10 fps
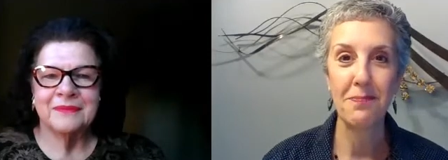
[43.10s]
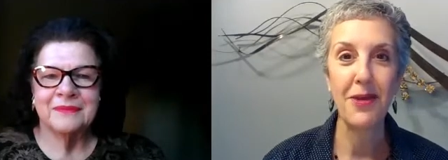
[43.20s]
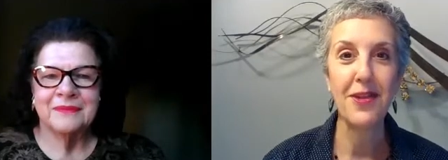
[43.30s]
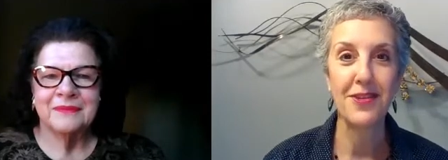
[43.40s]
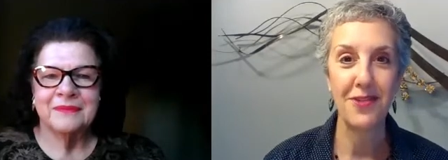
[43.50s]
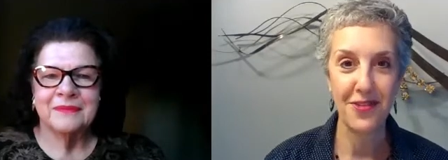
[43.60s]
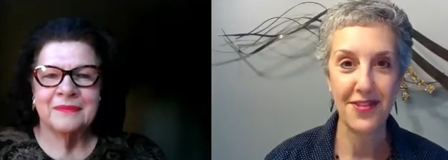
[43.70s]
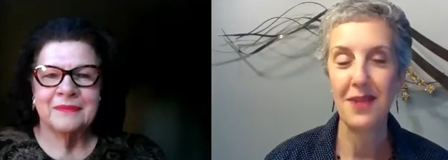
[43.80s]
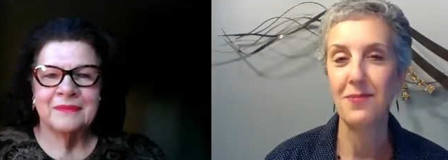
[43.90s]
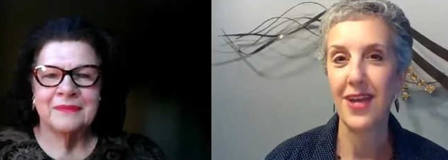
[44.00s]

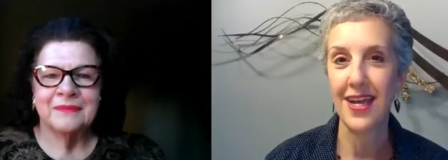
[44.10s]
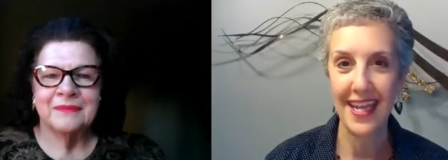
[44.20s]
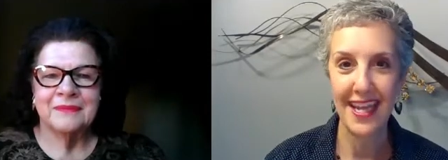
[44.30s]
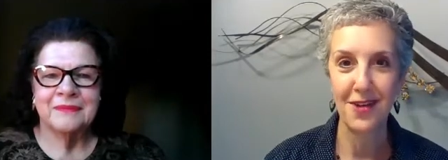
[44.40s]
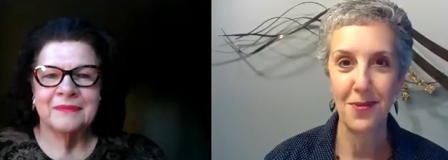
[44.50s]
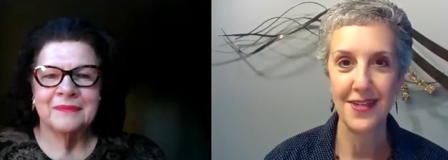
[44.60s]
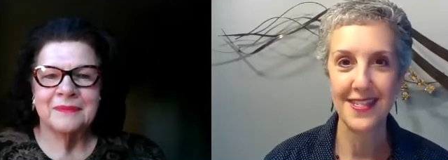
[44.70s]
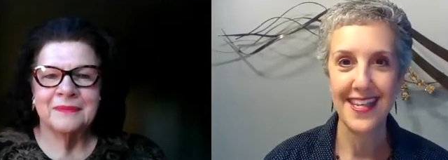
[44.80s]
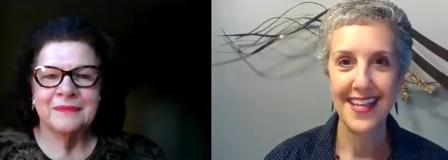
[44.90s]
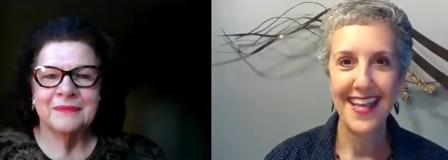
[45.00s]
Speaker 1: Marylanders named Donna
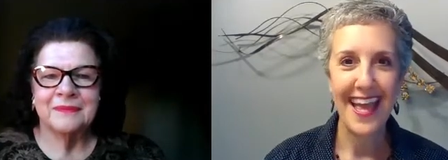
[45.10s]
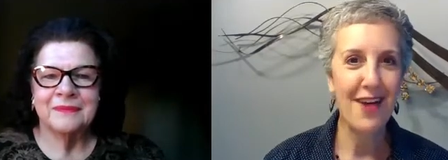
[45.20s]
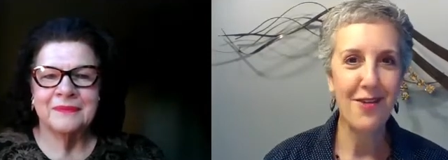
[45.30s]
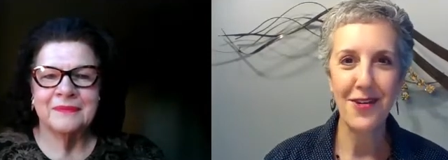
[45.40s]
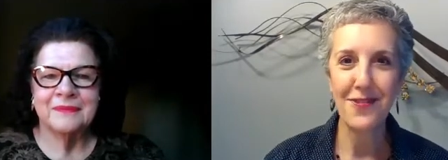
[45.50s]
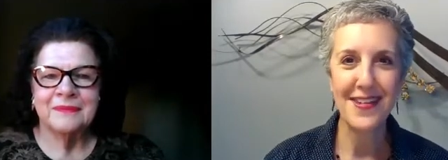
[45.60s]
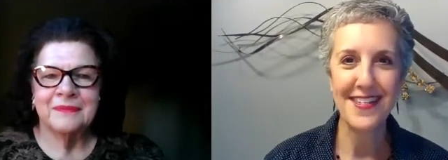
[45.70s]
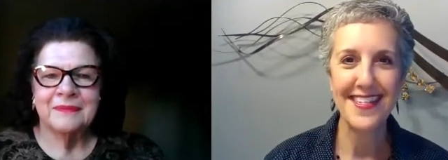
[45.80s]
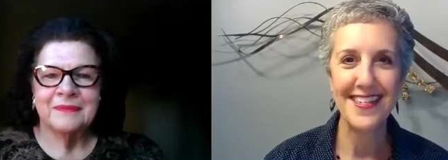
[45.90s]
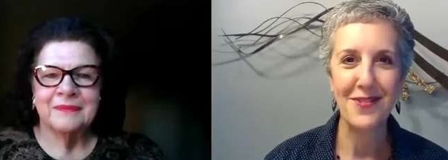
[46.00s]
Edwards. How
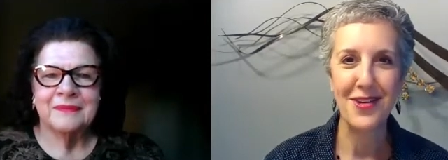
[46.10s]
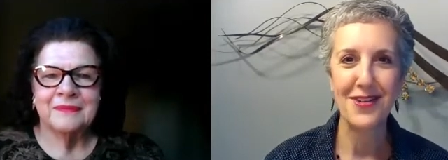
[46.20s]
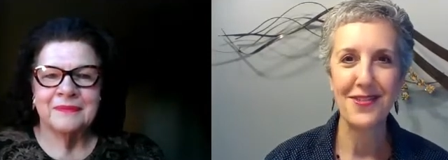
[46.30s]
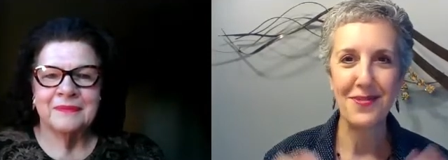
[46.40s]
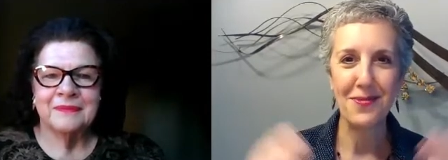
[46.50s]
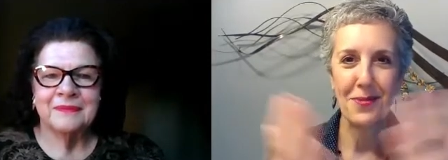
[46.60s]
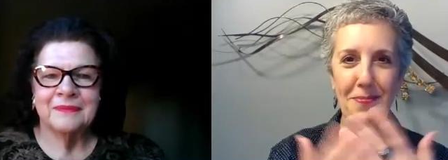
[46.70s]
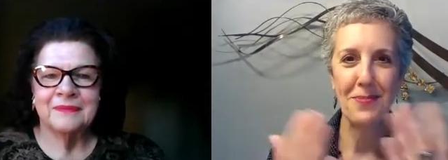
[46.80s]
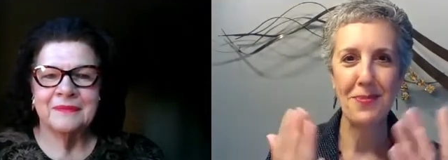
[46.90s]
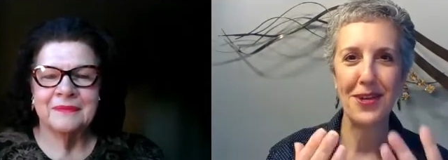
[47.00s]
often did were,
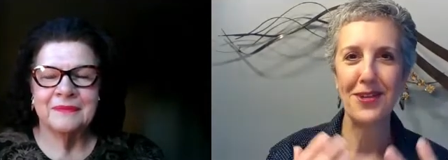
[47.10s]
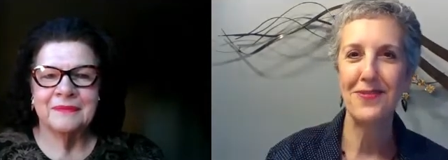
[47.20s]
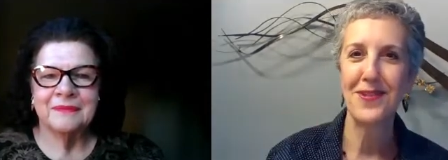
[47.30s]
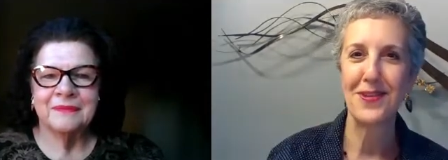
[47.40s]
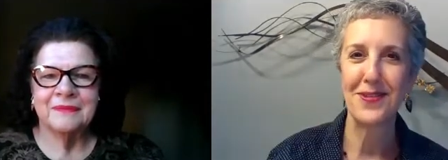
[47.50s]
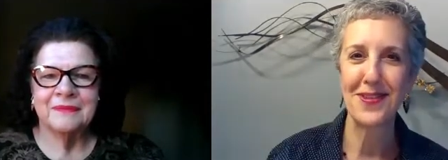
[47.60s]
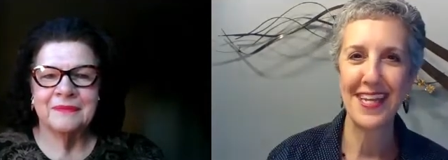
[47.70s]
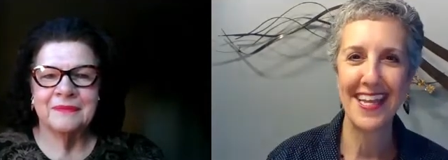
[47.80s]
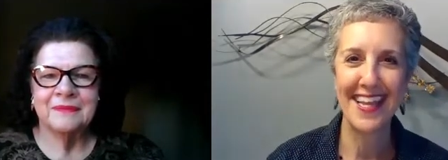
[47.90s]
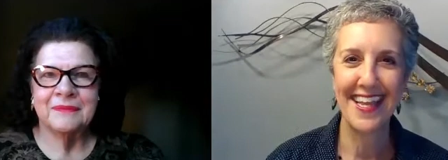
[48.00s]
were people
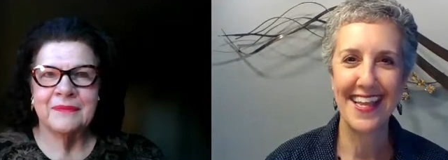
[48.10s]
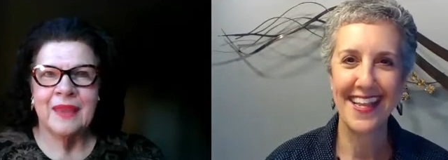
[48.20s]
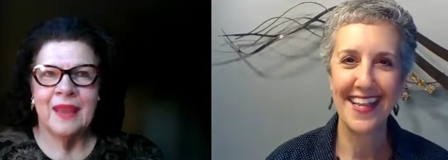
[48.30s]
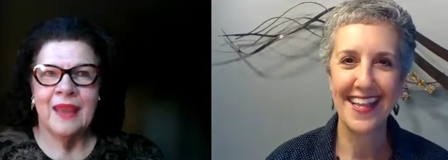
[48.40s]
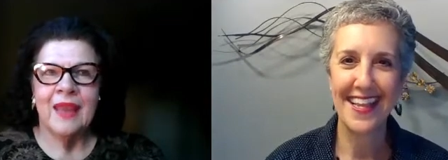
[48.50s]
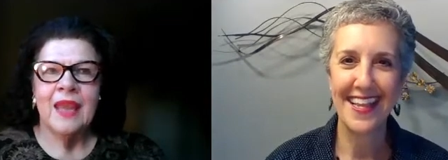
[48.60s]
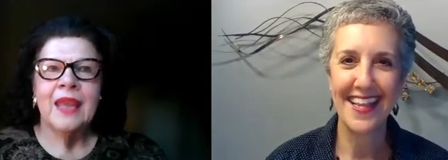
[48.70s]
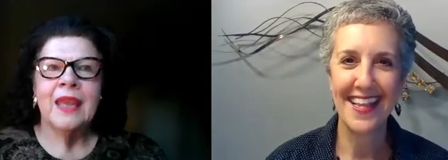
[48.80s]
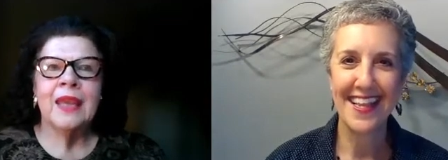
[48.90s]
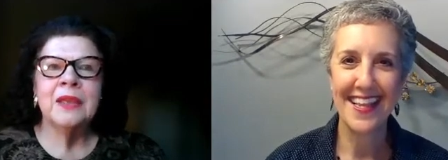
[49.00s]
confused?
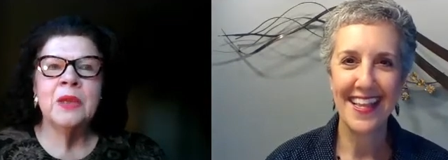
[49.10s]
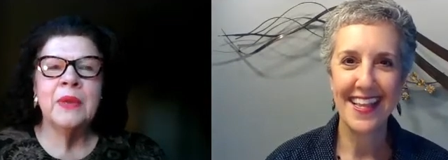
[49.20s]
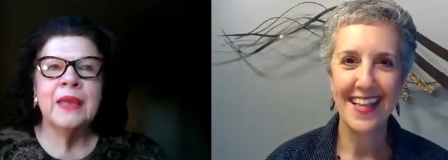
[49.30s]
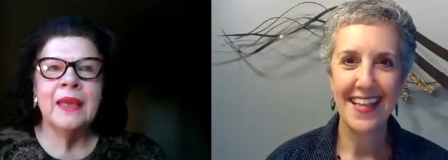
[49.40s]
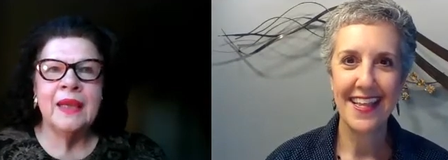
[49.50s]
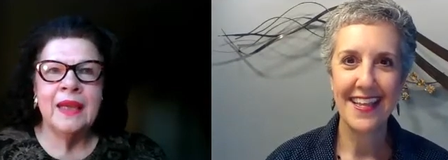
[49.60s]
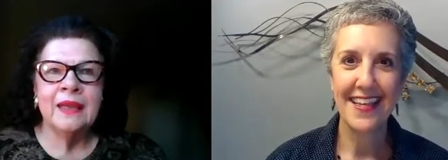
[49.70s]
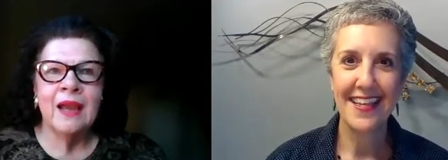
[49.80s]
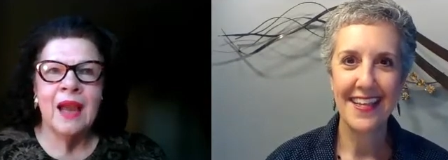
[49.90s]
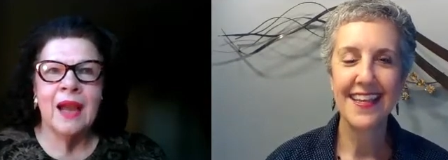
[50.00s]
Speaker 2: In the
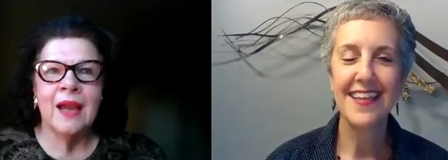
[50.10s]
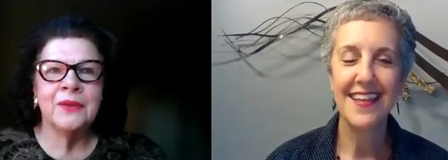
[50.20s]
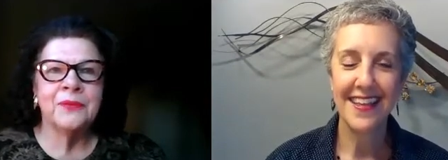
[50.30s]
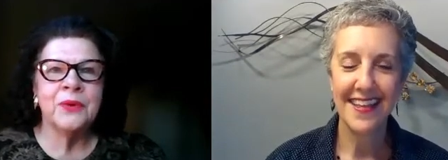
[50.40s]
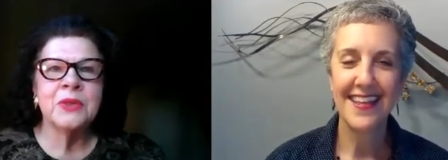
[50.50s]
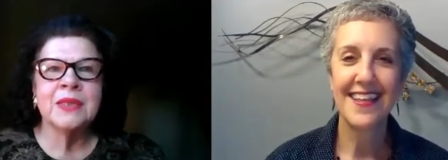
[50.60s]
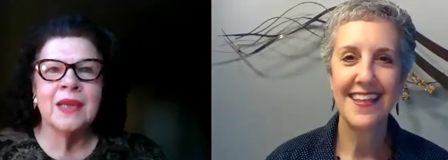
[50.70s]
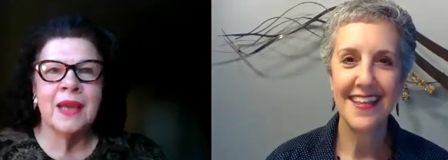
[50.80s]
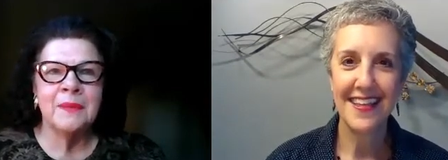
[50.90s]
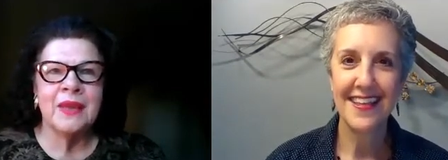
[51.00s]
beginning, uh, the first
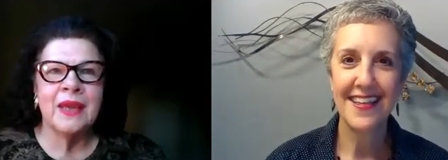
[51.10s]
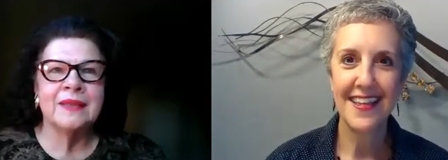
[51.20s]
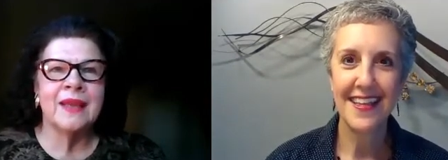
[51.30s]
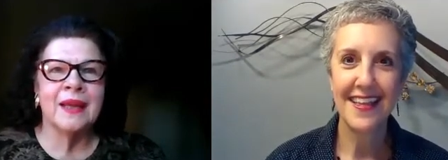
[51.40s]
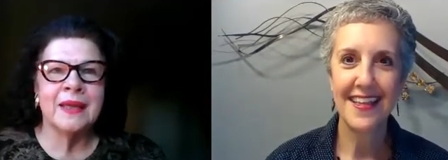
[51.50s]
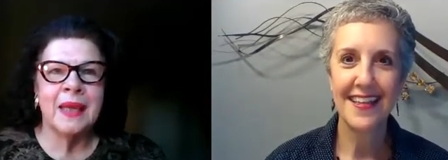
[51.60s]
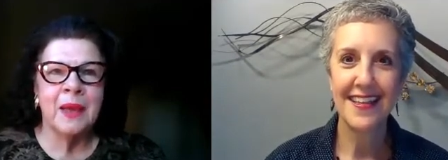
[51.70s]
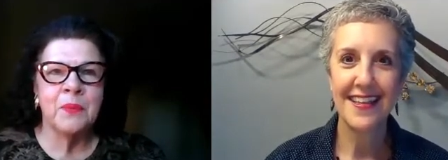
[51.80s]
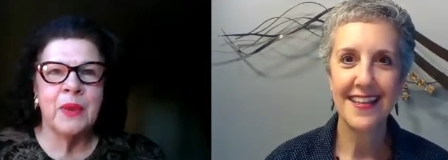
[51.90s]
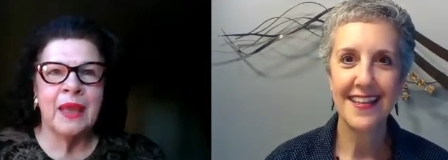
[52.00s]
time that Donna
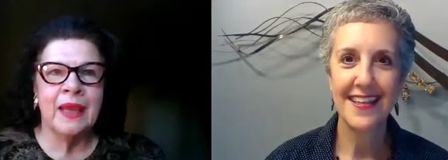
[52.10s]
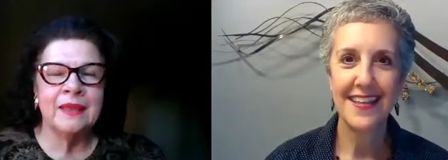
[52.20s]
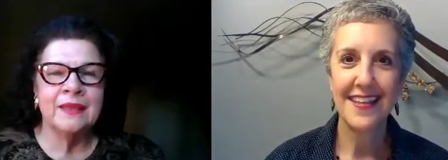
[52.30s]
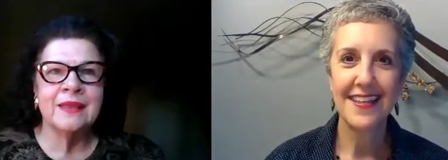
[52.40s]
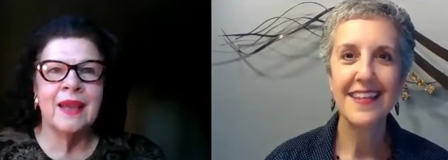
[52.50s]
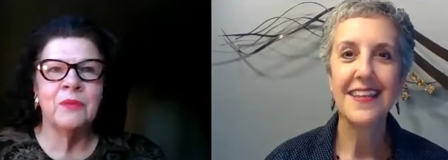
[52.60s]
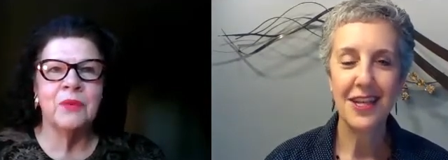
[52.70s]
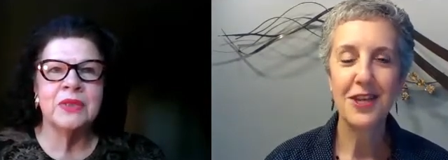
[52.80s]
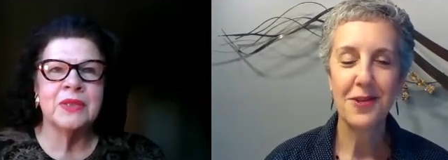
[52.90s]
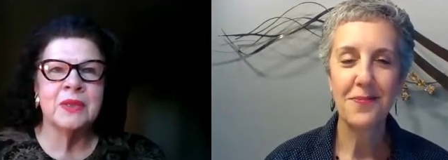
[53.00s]
campaigned and
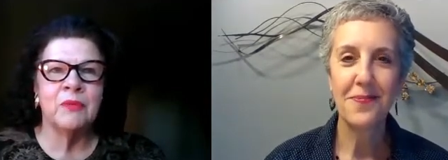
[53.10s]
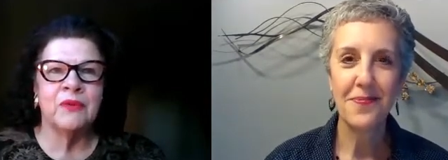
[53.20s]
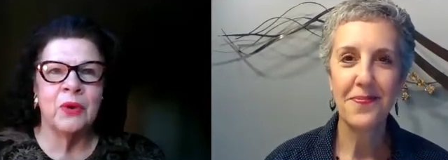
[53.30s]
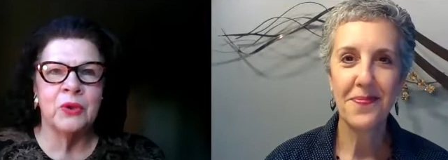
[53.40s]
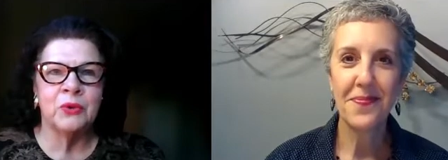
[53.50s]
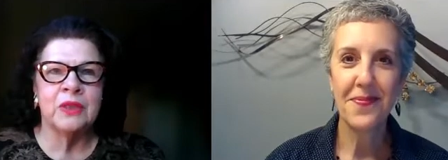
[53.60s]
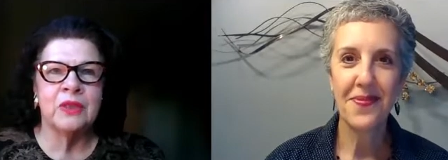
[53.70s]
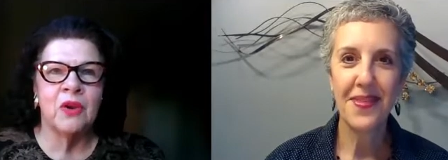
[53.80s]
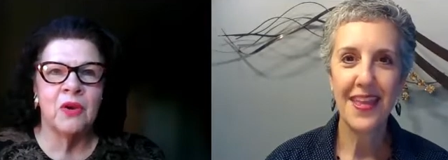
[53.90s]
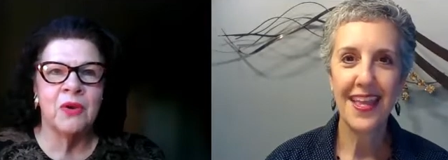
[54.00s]
went to some of our
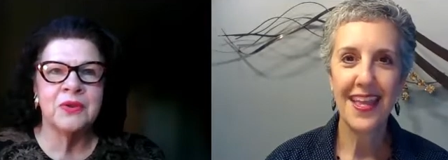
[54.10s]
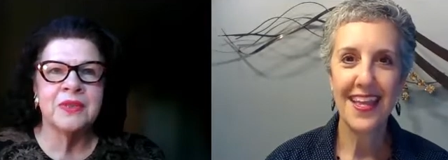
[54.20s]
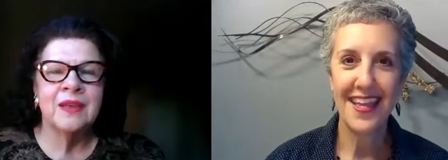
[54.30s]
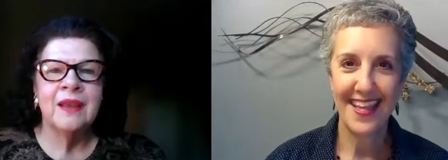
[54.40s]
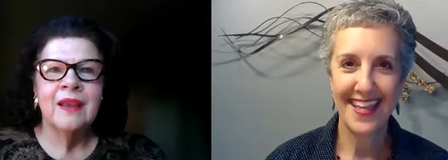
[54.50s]
union halls,